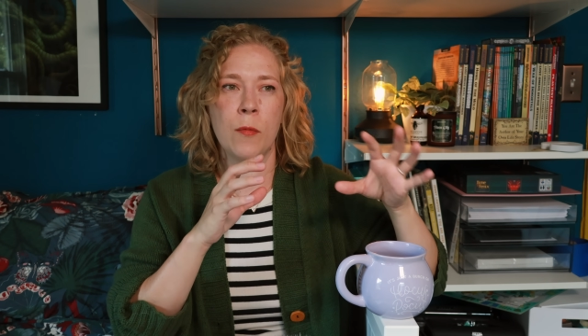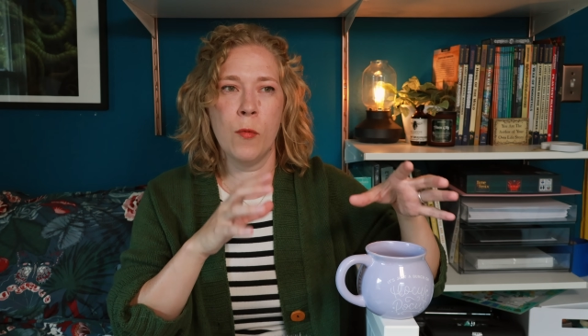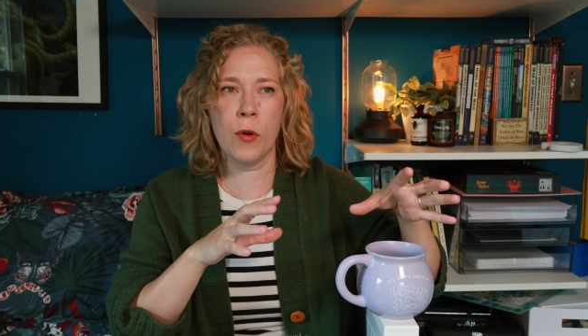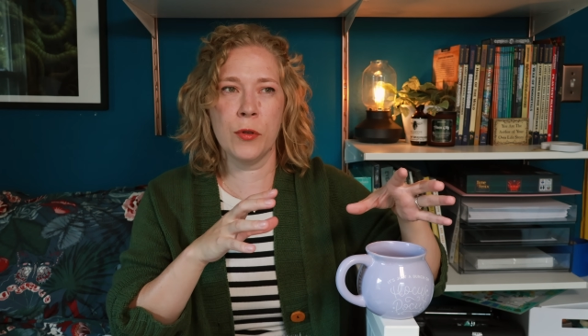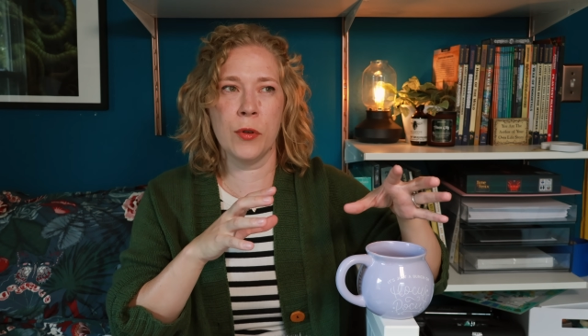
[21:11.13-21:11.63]

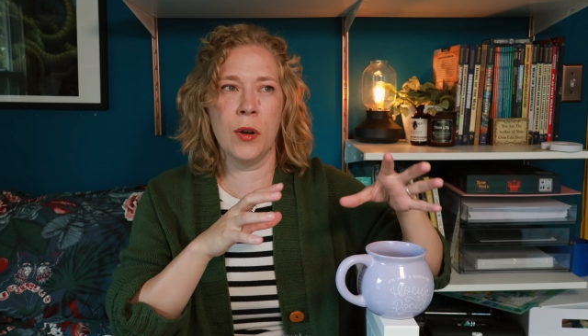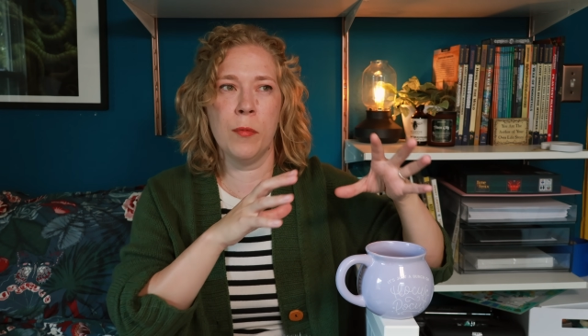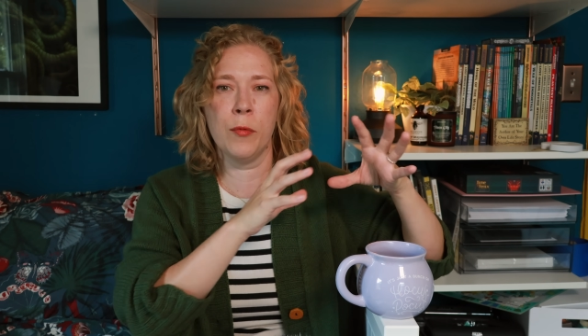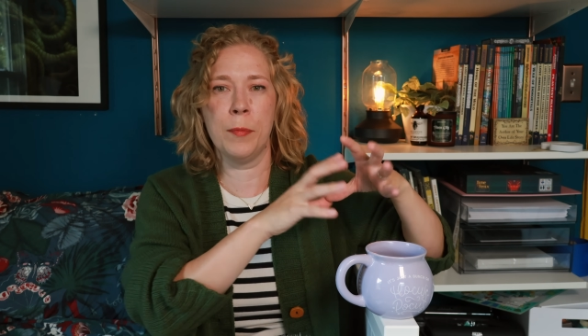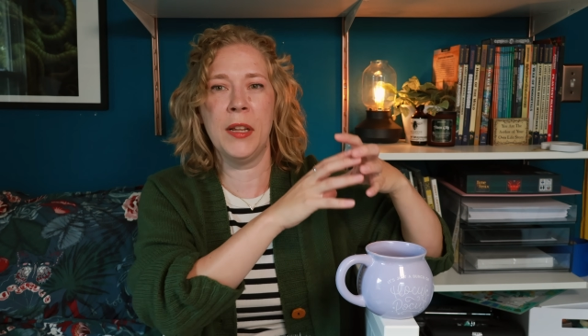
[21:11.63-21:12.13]

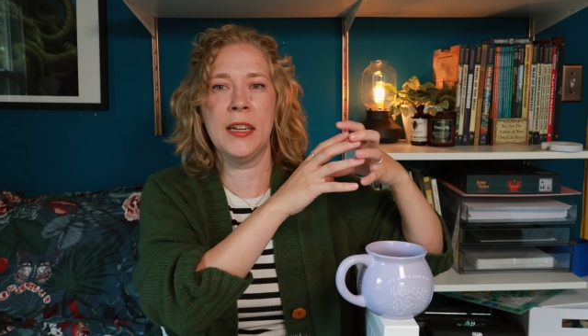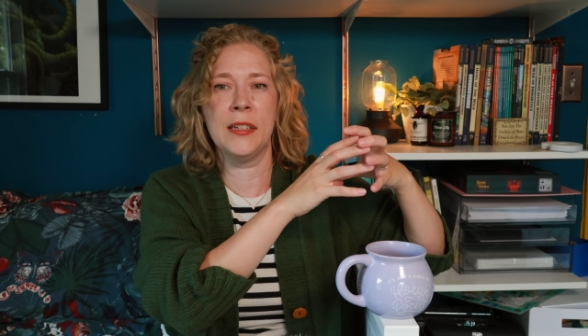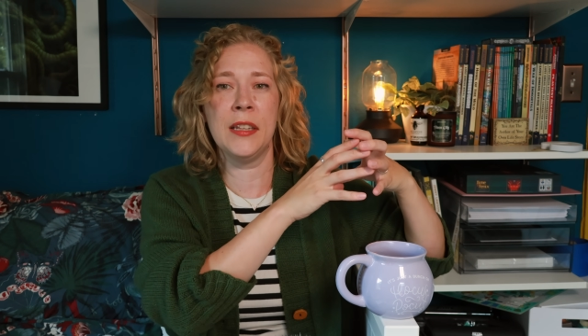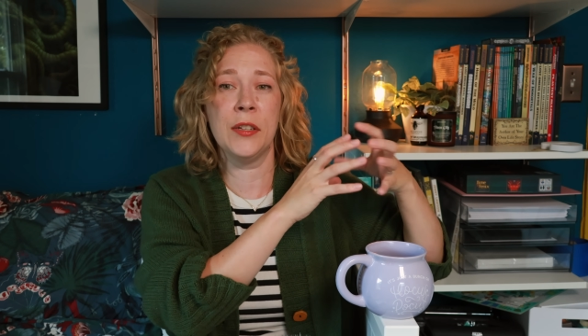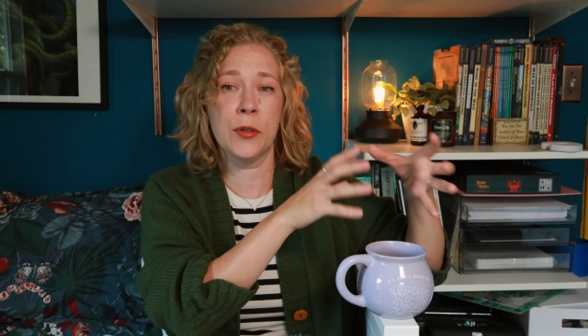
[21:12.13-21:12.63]
wardrobe,
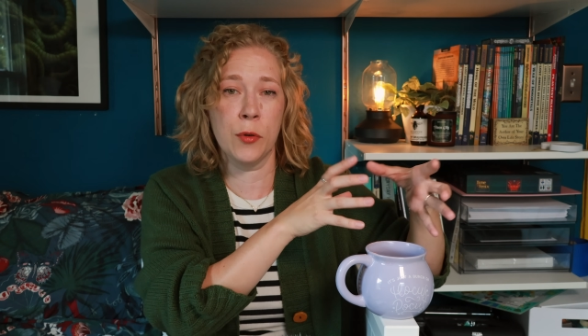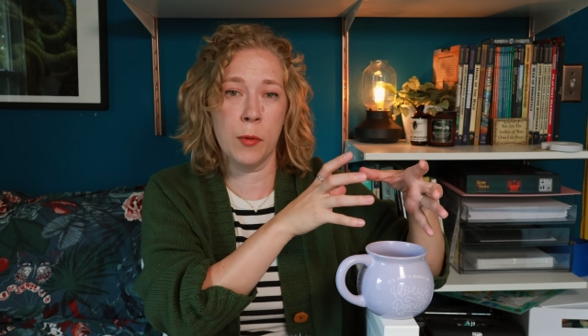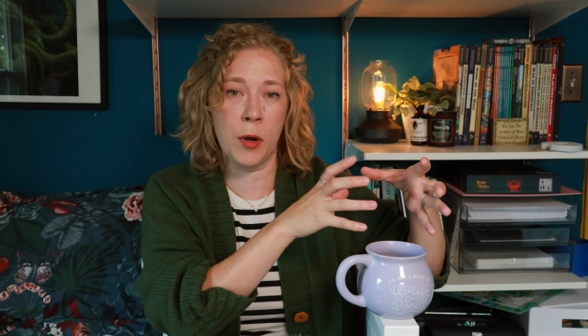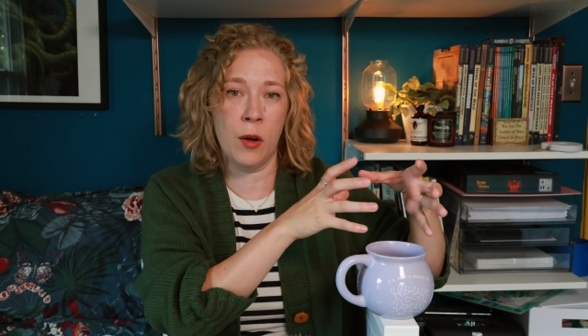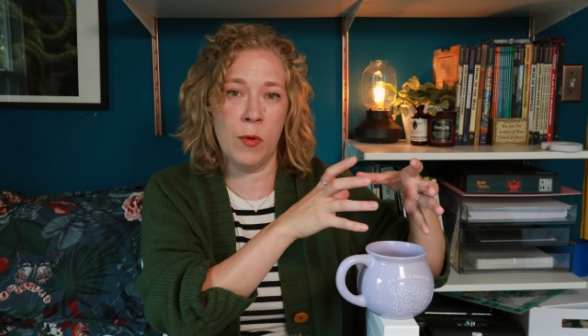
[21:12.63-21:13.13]
replace the
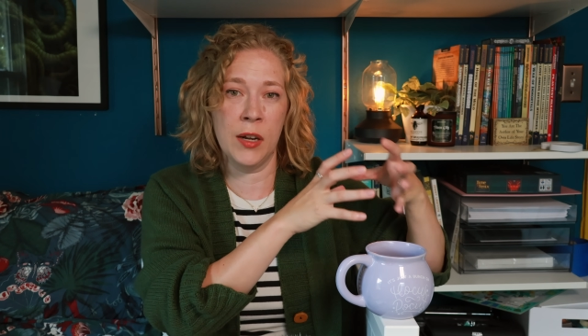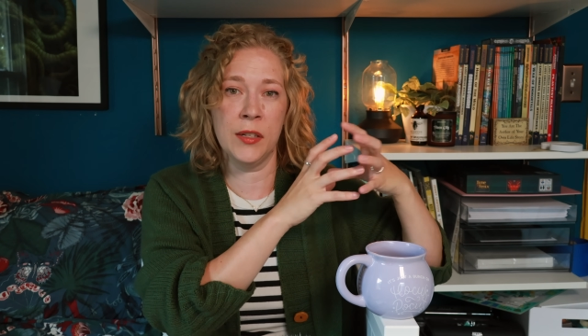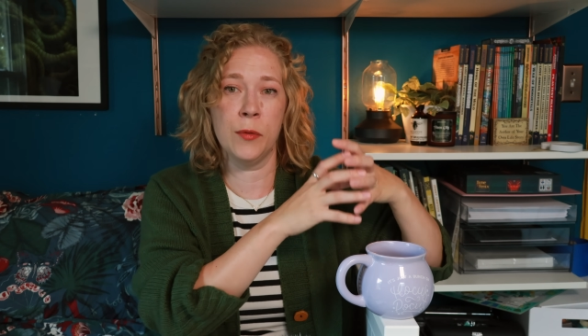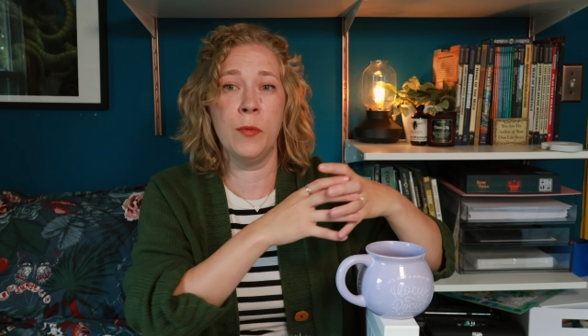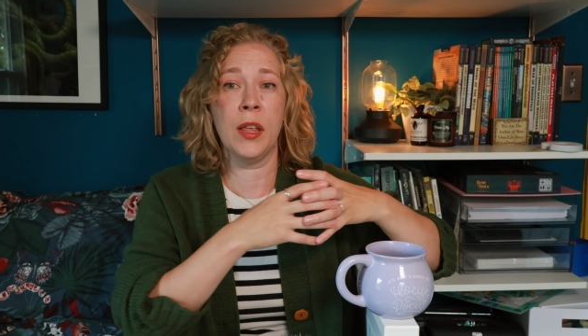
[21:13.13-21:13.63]
store-bought
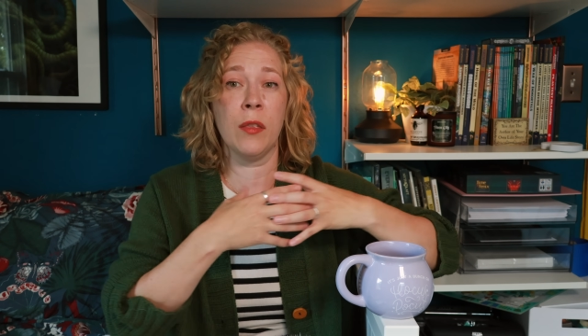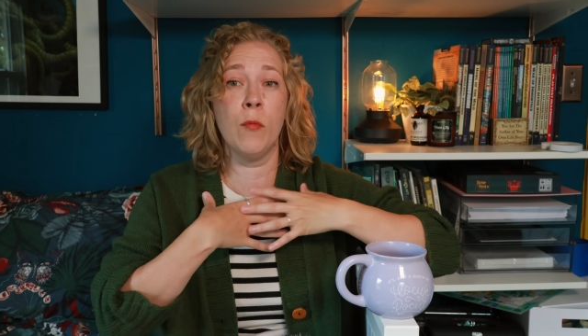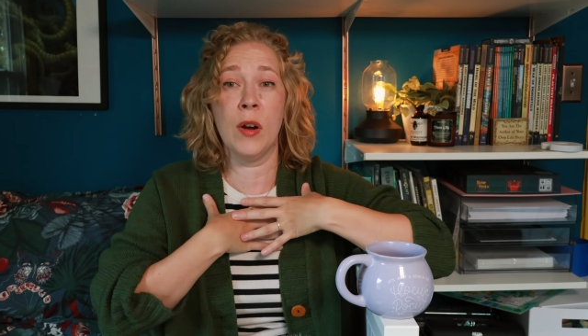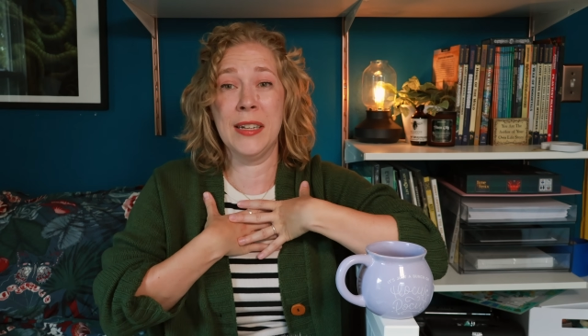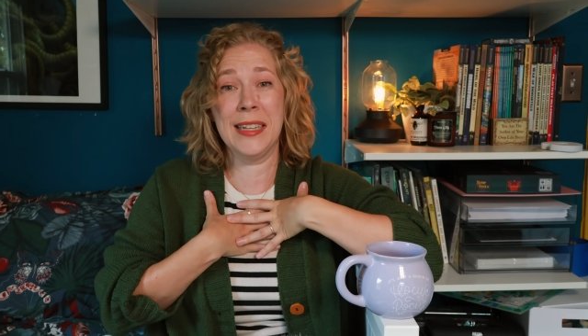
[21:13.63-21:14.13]
ones with
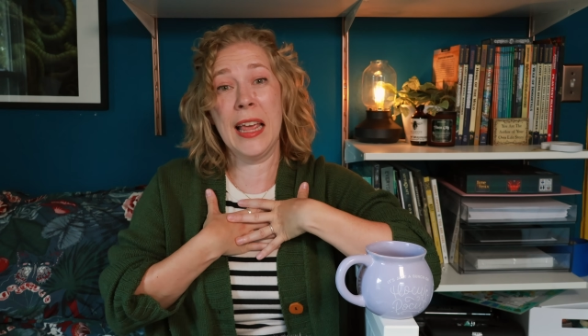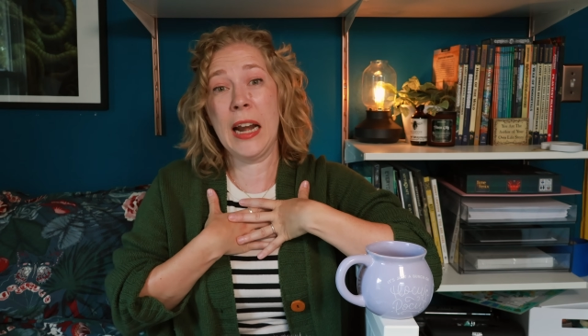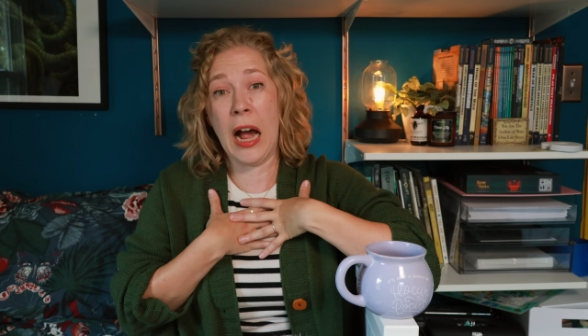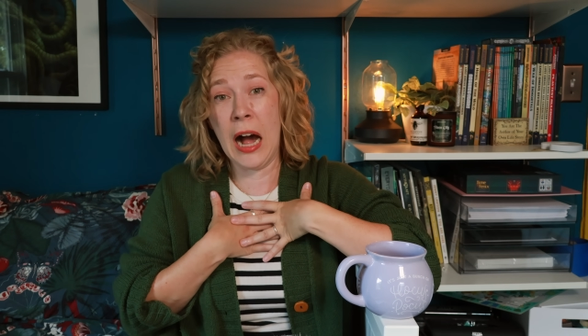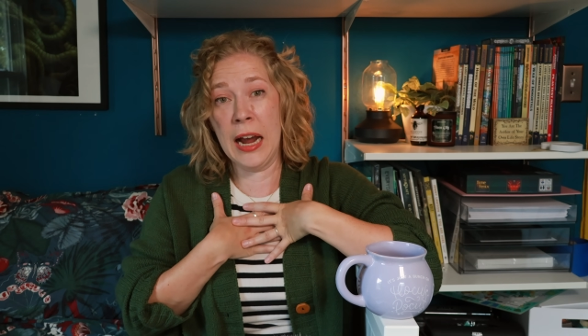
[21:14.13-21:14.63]
ones
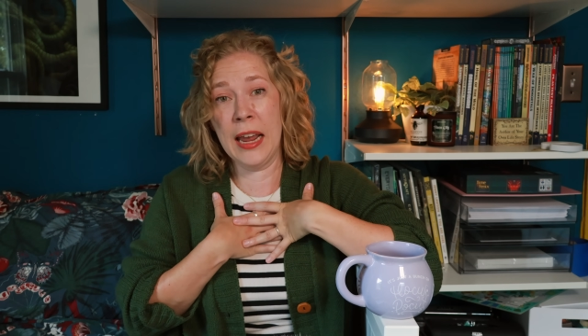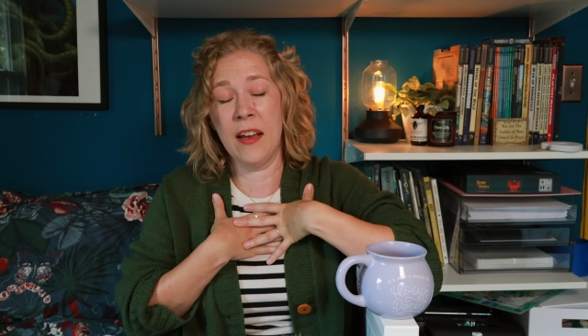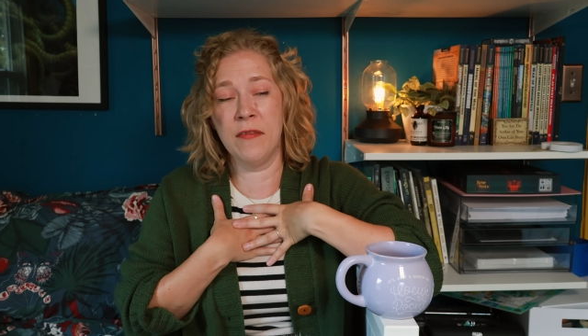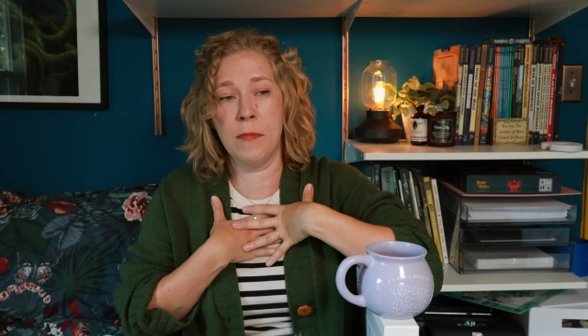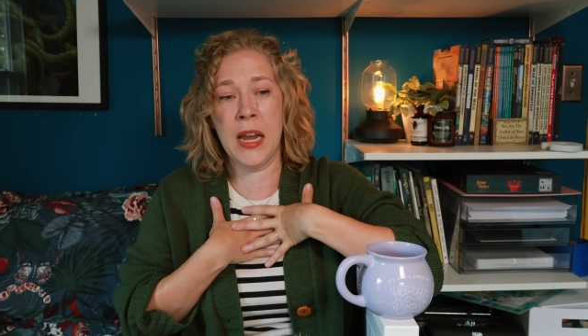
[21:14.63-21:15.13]
that I
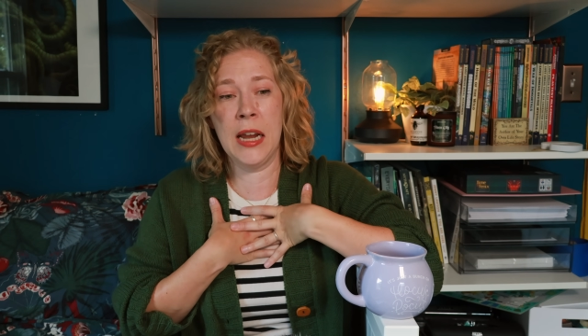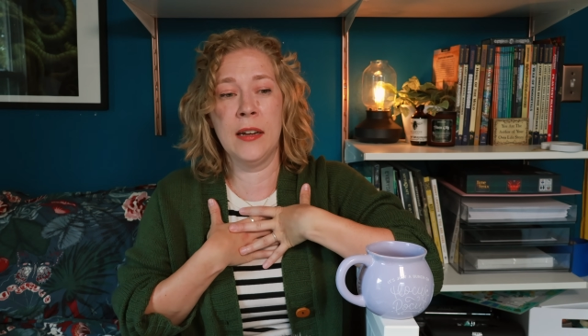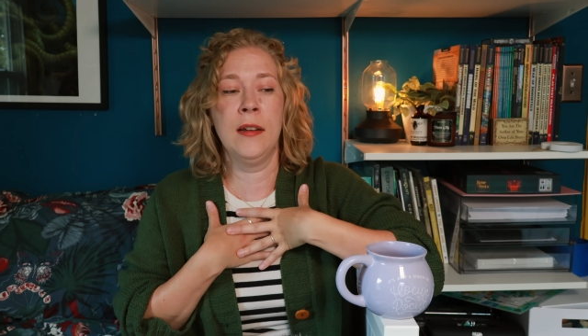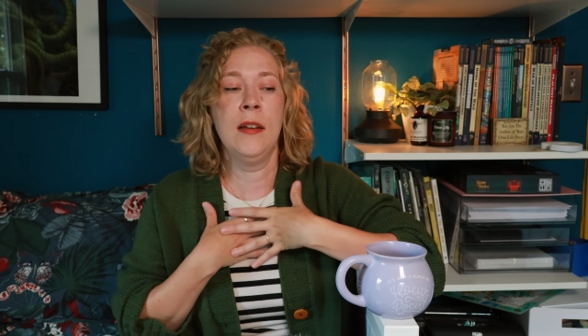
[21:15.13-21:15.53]
have made.